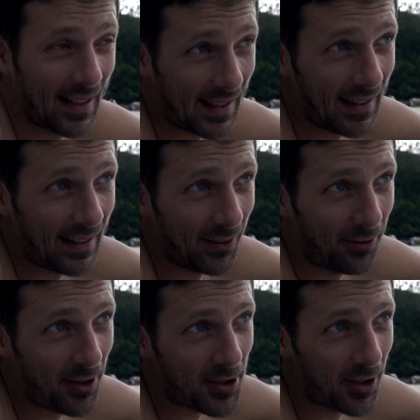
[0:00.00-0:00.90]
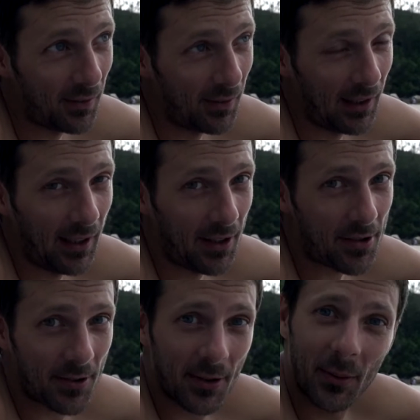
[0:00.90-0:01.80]
In the fishing
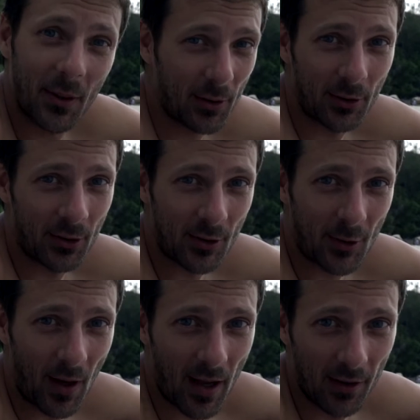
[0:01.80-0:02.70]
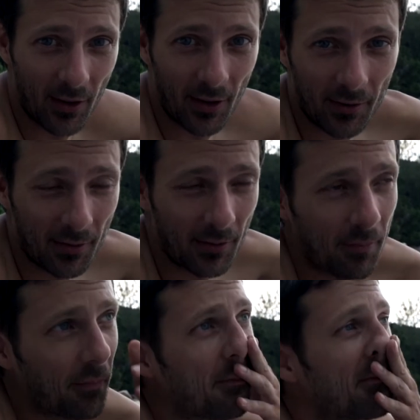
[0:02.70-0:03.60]
village, we couldn't try the
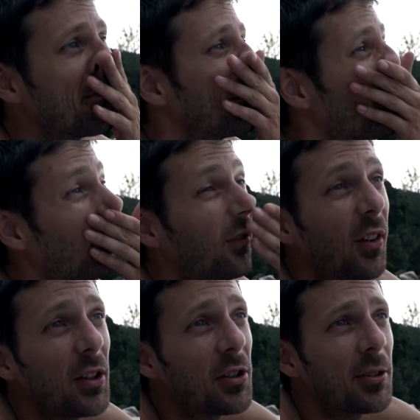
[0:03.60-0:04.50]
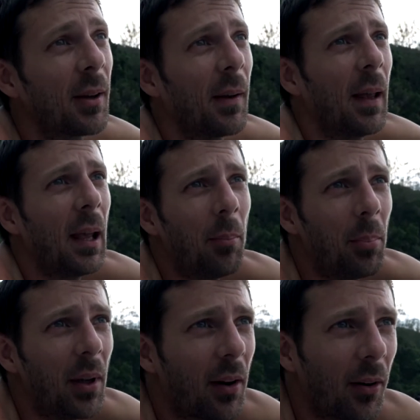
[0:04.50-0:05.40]
fish
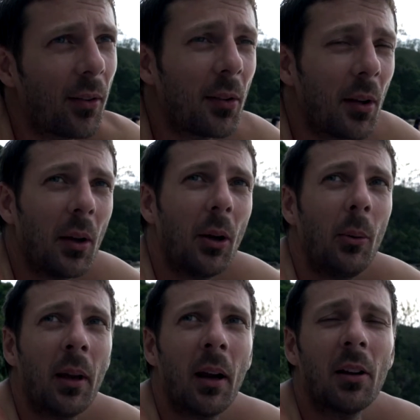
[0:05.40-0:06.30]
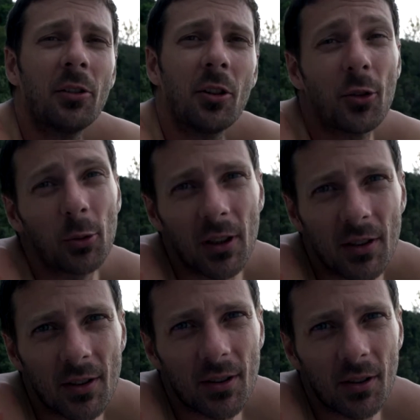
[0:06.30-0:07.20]
because we got the
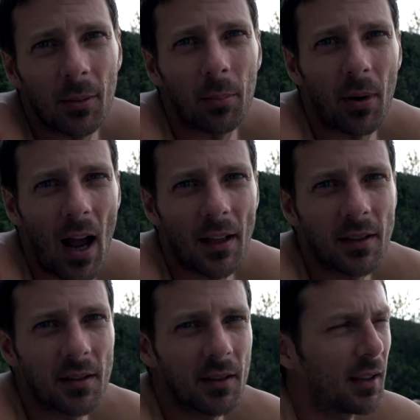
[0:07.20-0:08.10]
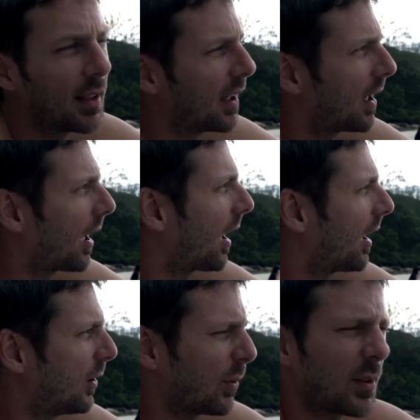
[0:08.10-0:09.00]
tourist price.
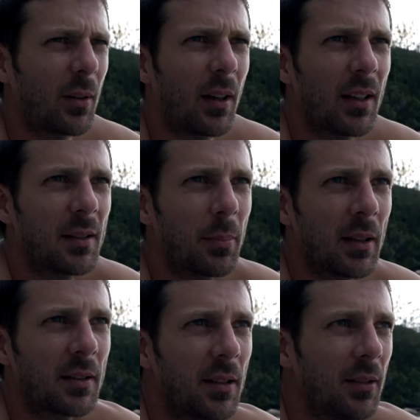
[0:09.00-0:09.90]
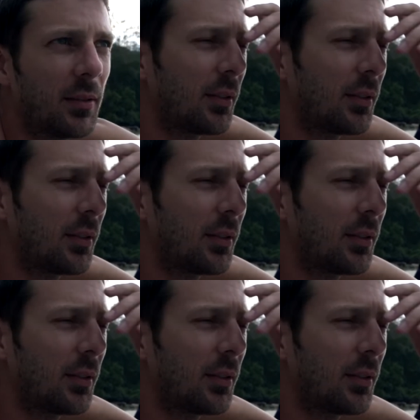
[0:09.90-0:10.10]
It was very expensive.